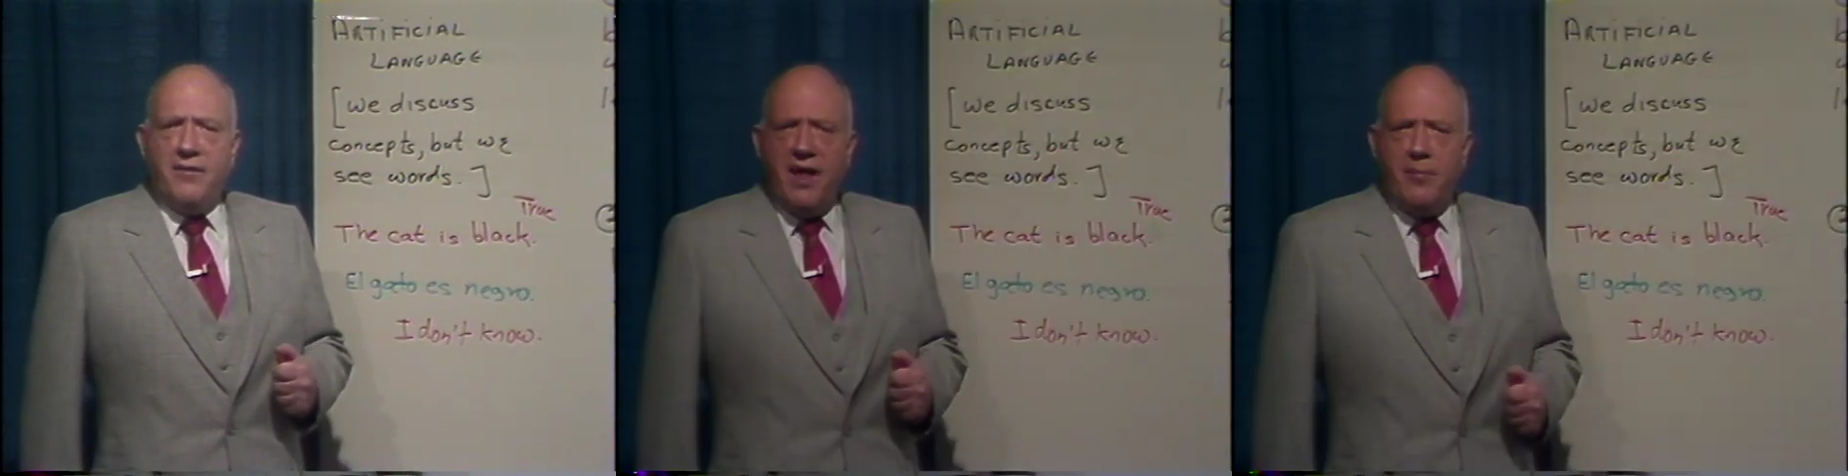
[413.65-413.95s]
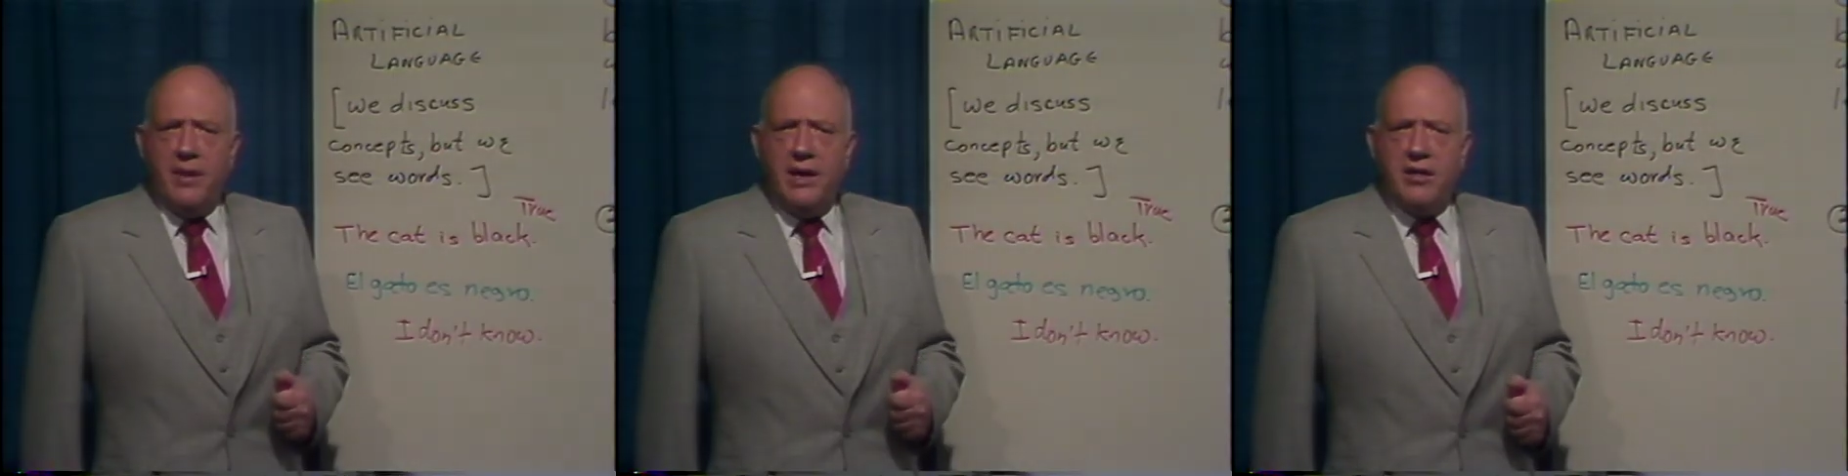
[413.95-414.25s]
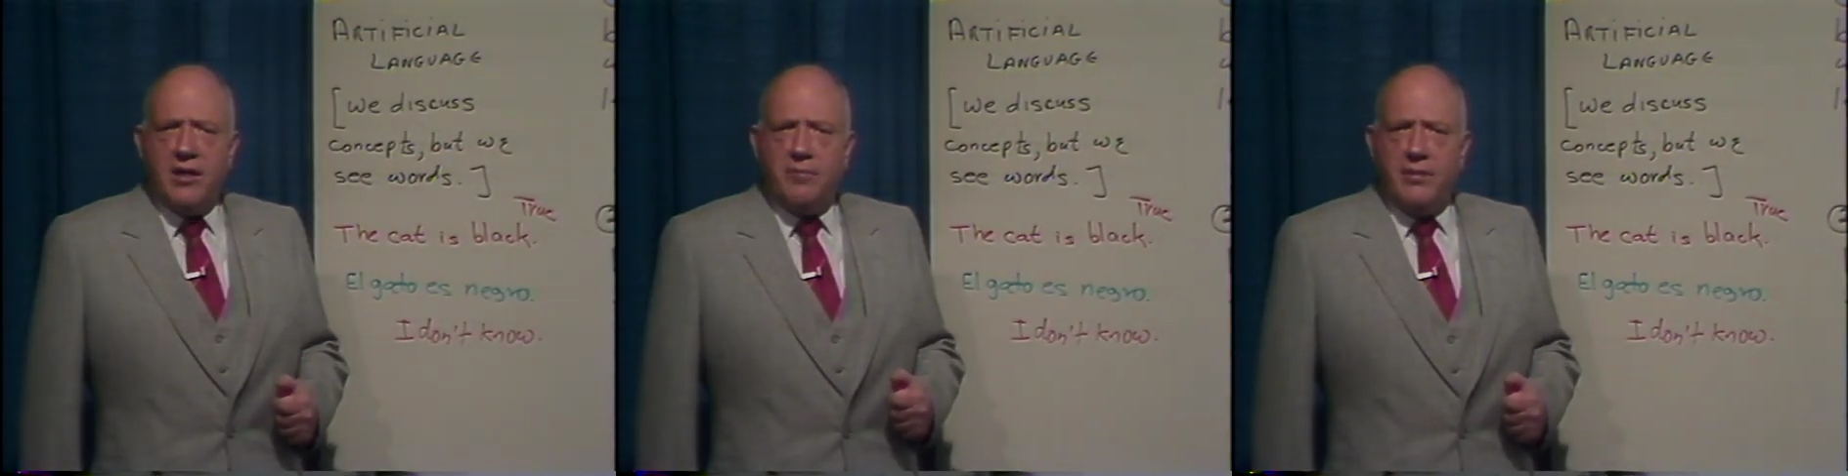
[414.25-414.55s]
somebody
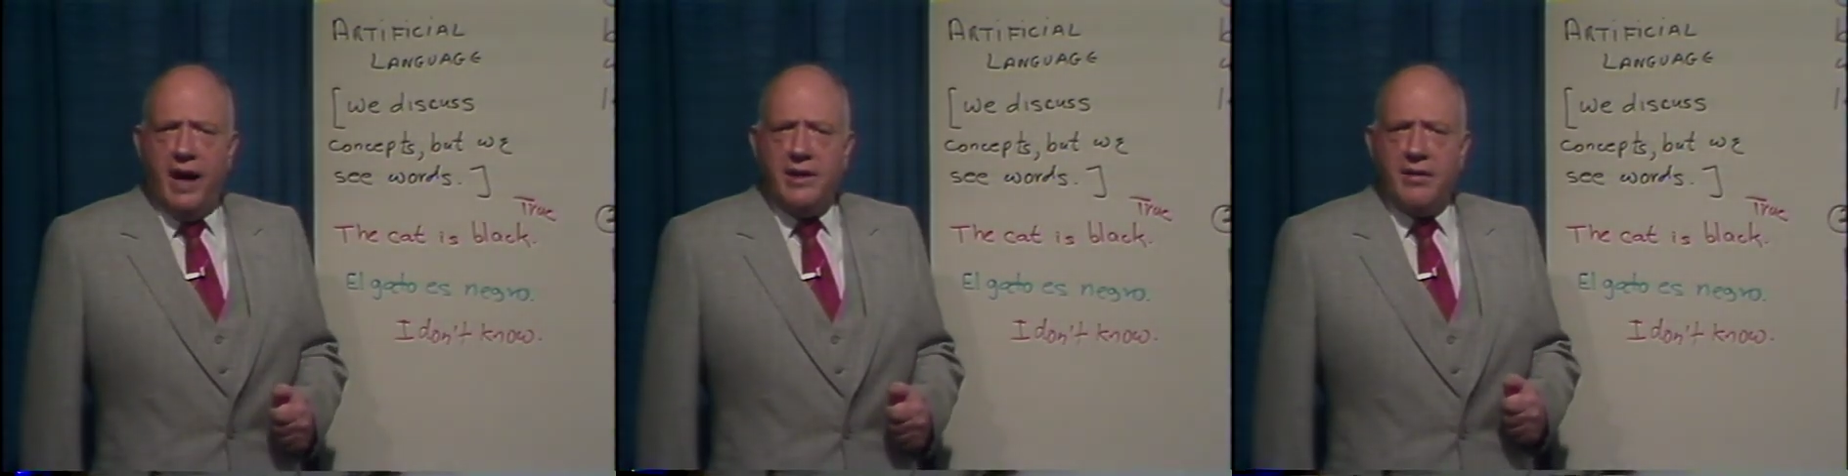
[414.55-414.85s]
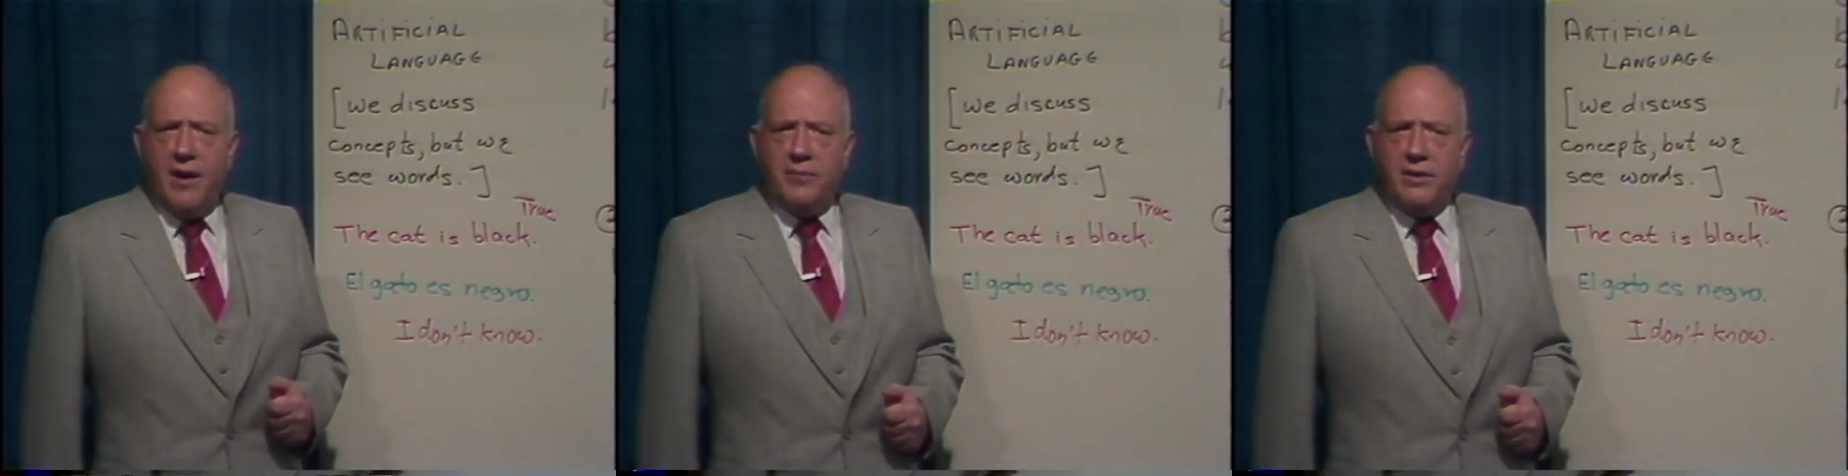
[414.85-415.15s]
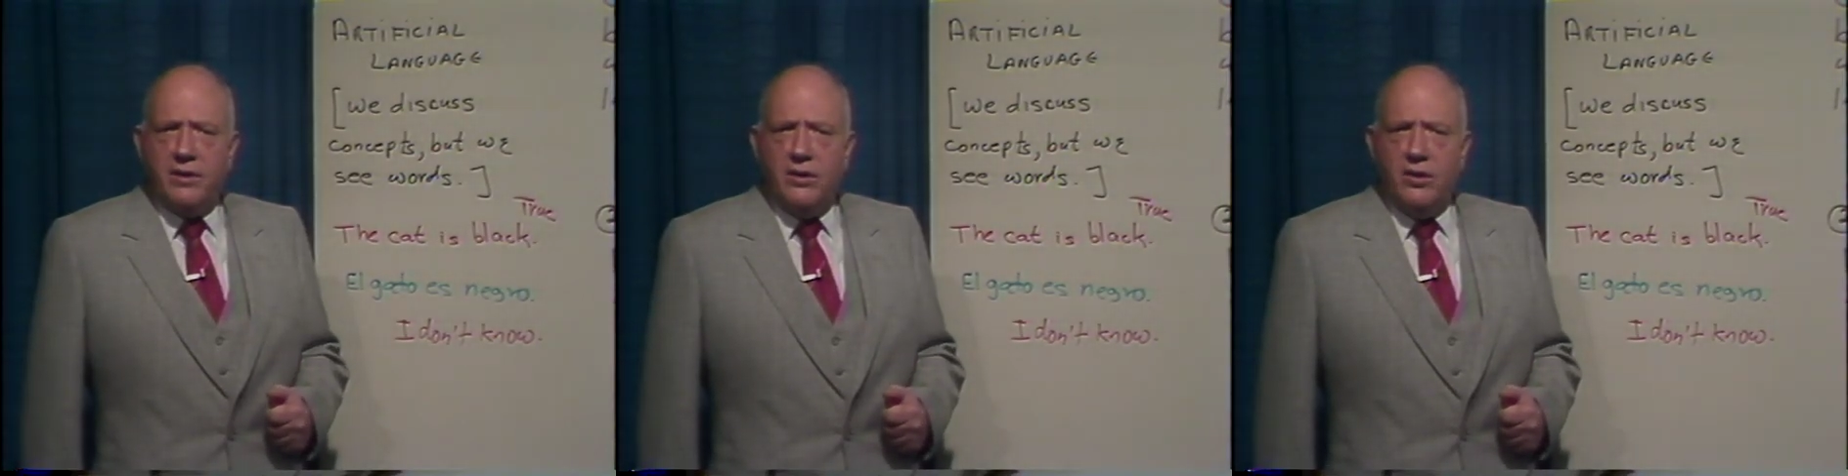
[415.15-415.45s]
is explaining
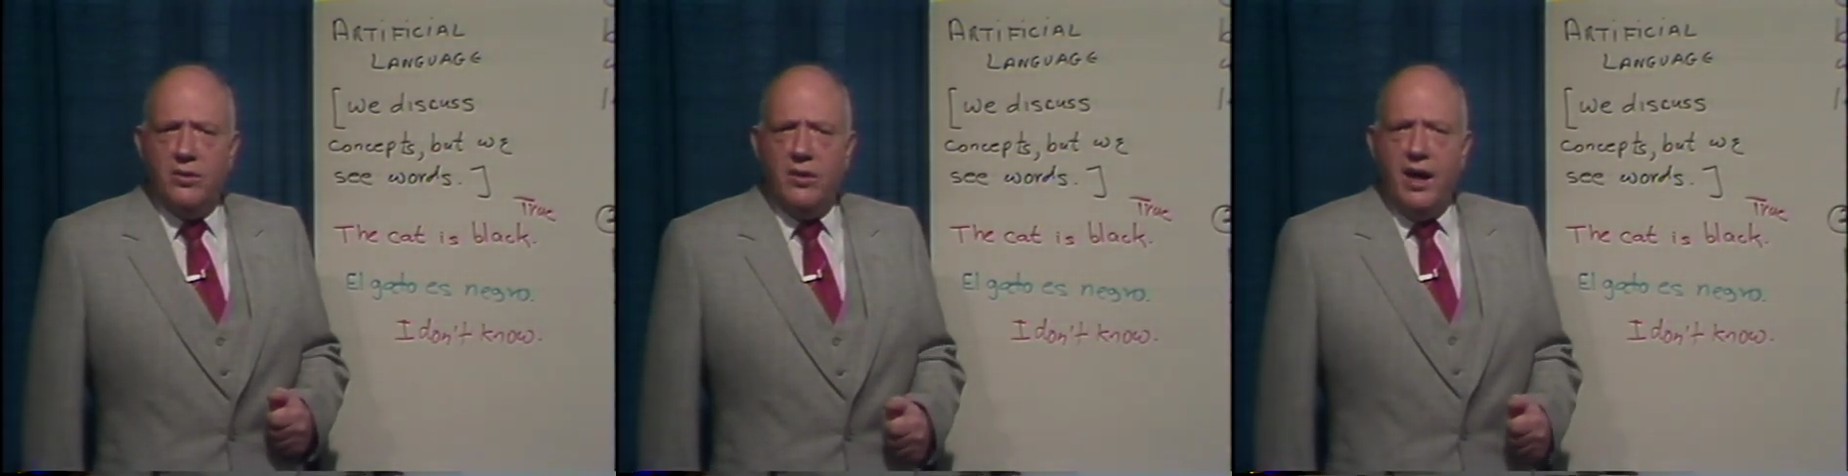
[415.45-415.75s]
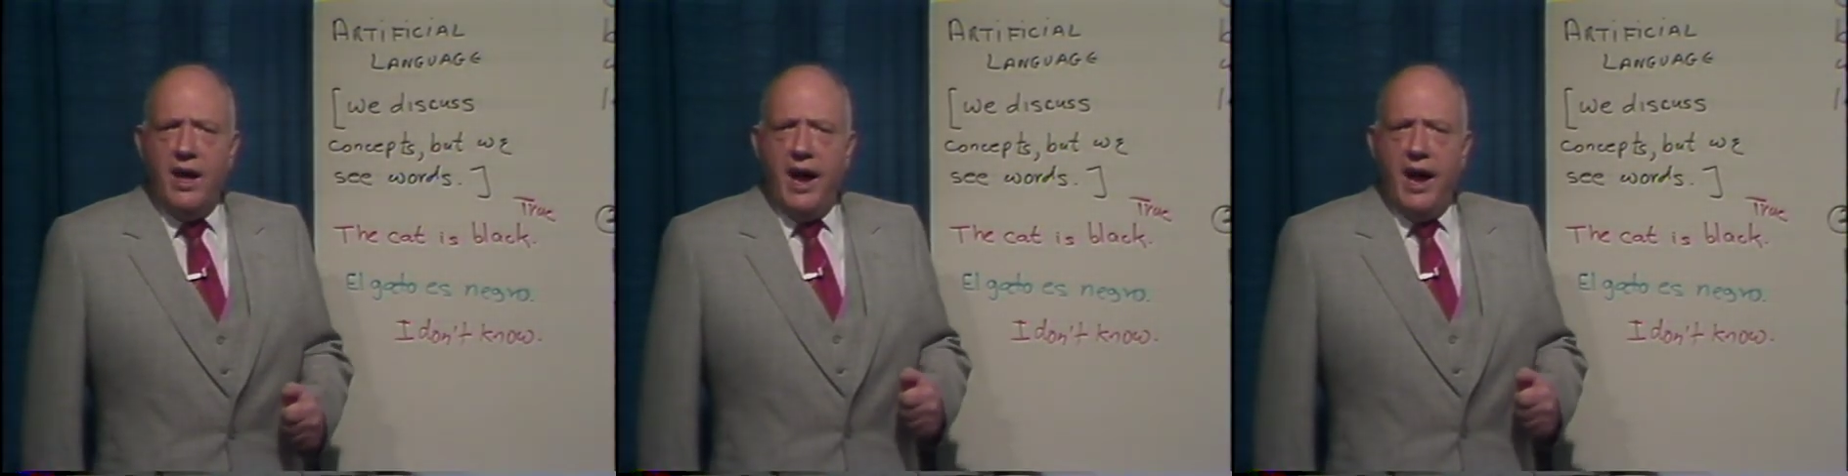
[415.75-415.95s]
something to you